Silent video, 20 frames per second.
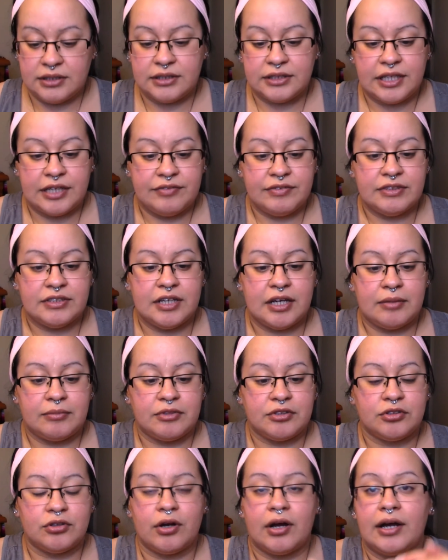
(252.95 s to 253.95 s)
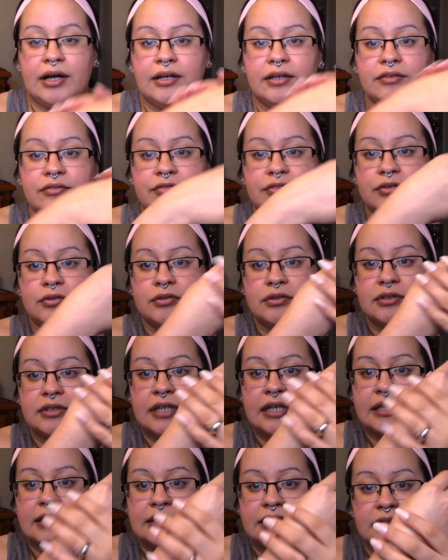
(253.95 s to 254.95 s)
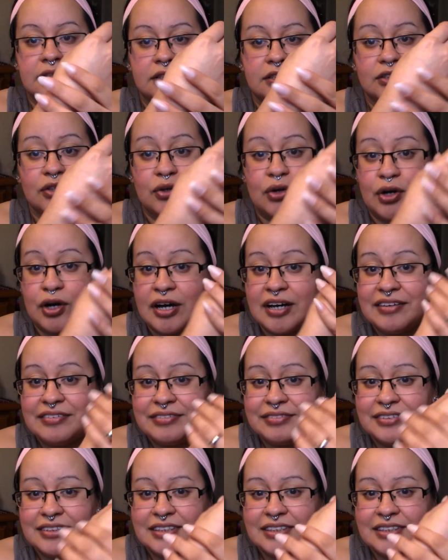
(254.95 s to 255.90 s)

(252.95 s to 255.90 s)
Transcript: gave it time to dry. It feels nice and soft.